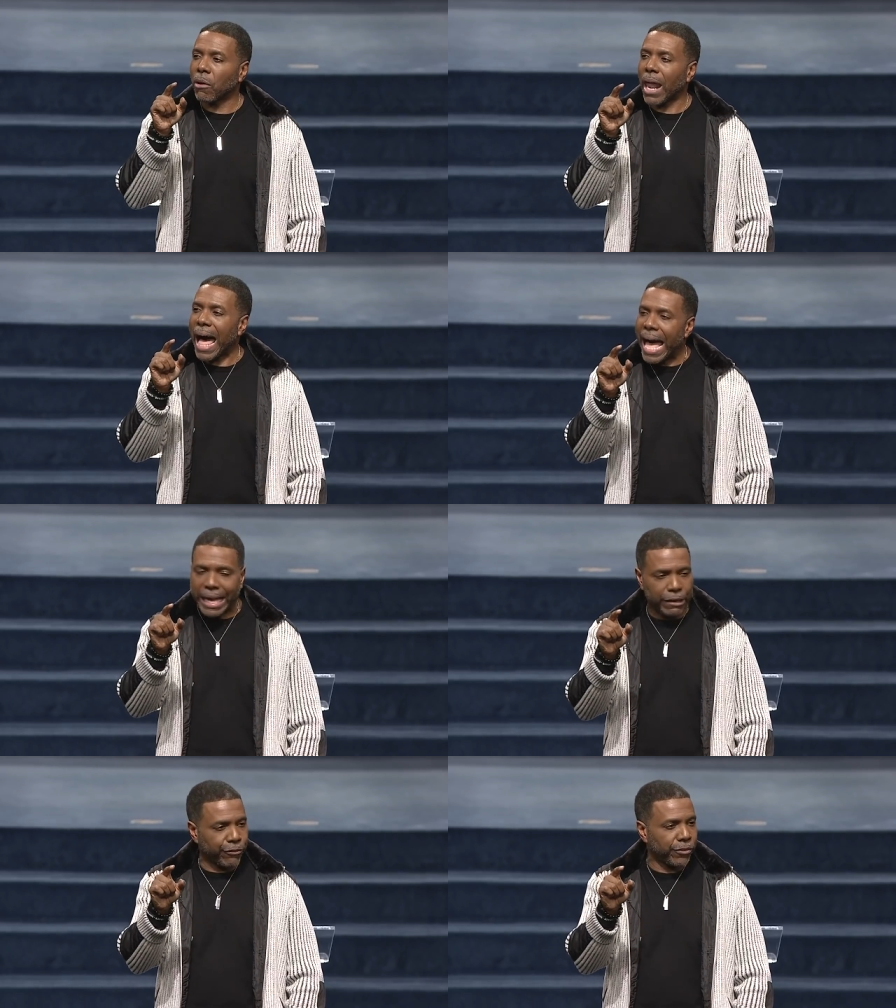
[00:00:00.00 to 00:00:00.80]

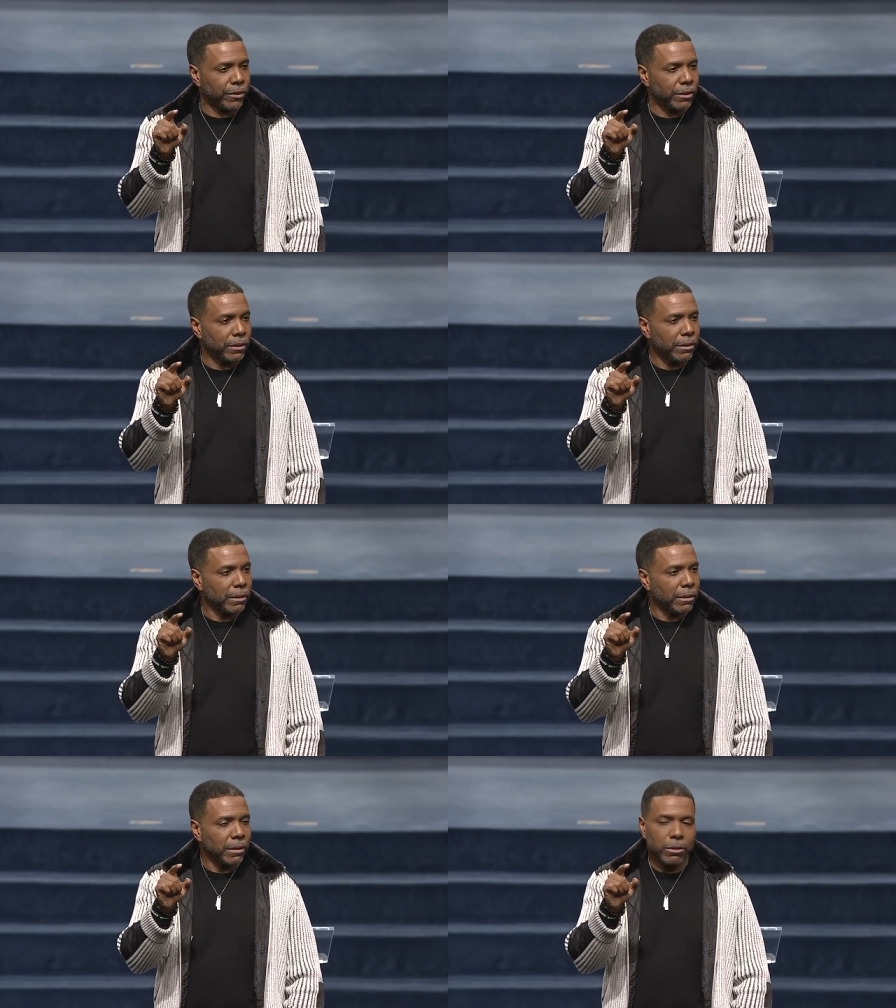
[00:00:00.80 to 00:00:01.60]
life,
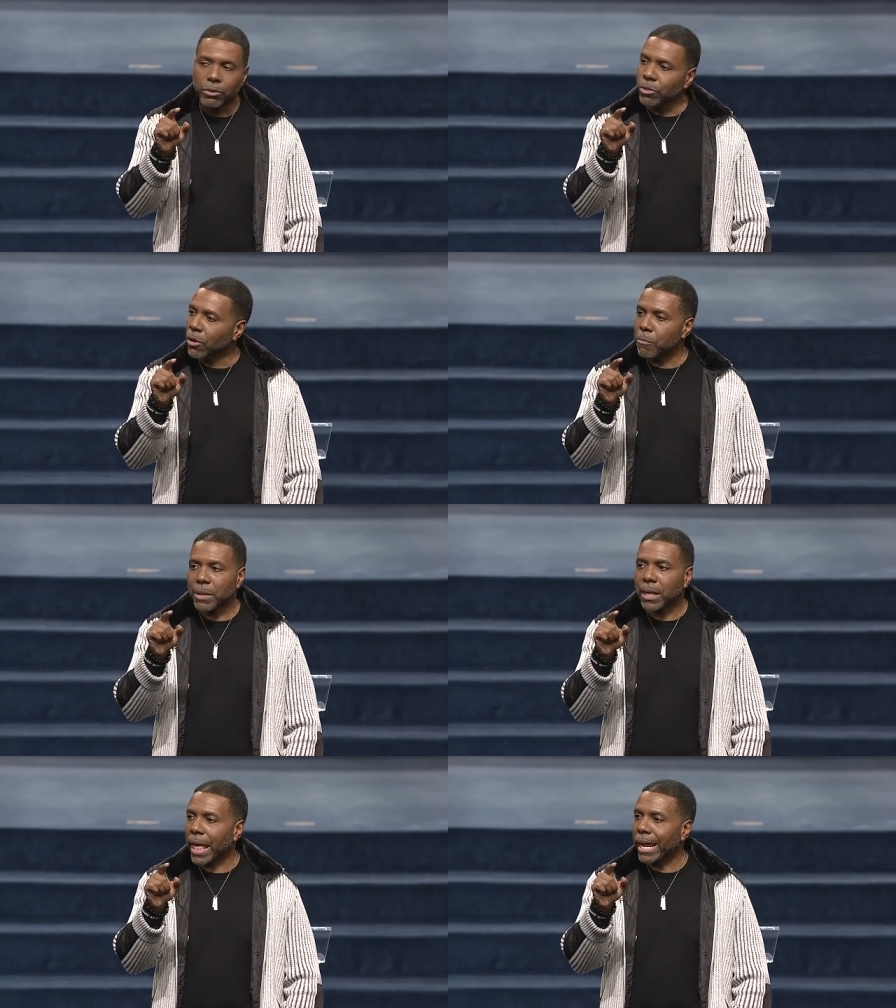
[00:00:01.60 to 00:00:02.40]
yeah. you're going to
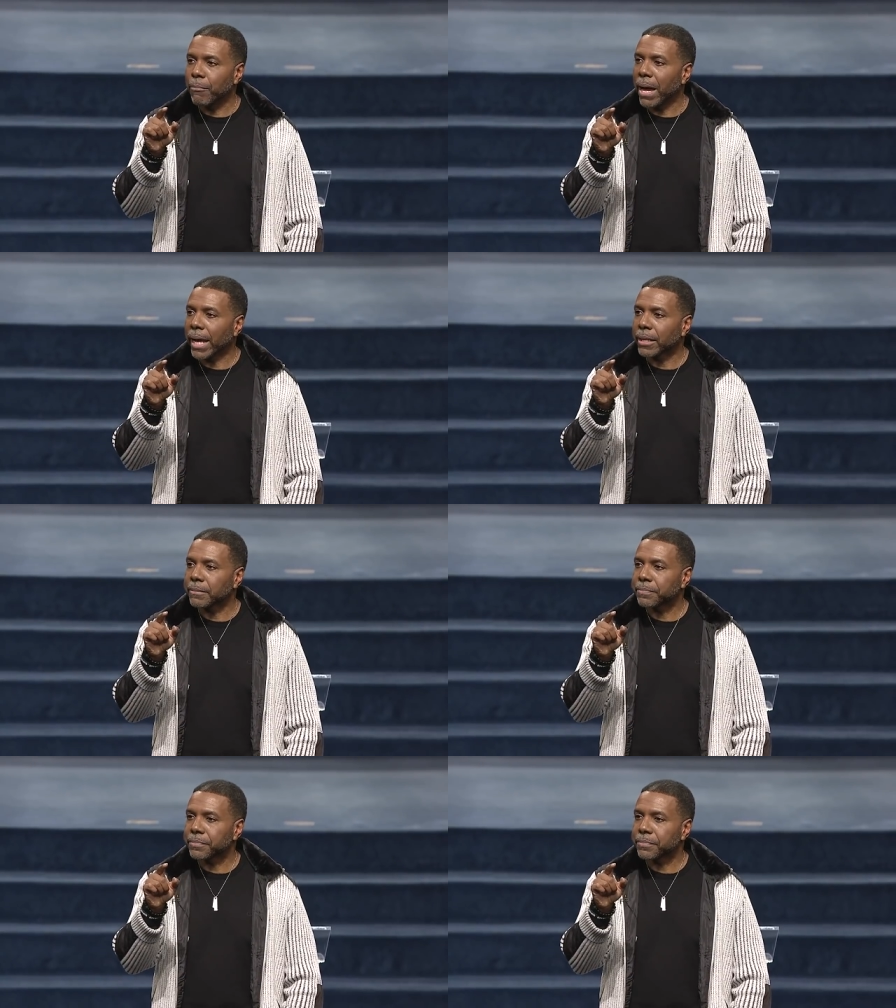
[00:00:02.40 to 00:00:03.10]
be glad about it.